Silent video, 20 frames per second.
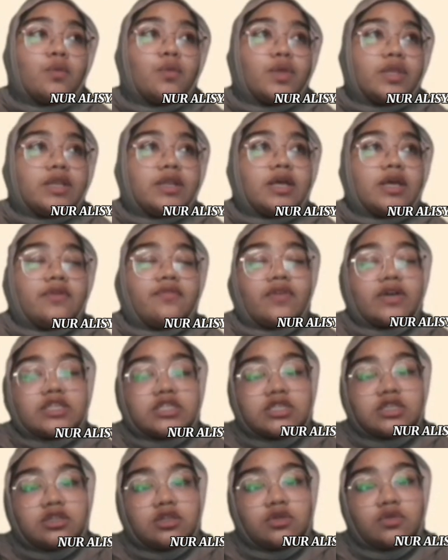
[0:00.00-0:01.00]
with a
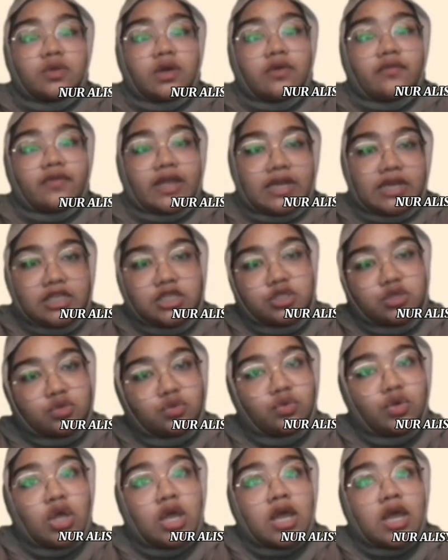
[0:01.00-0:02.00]
functional group of
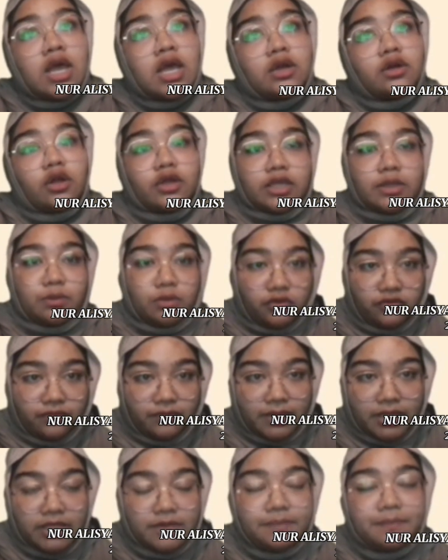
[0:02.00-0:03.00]
NH2 rocking
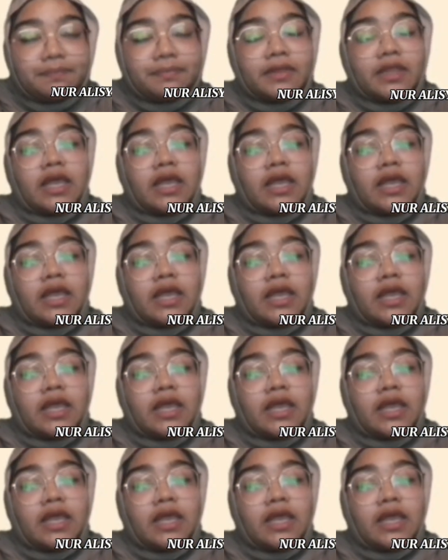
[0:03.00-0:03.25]
movement,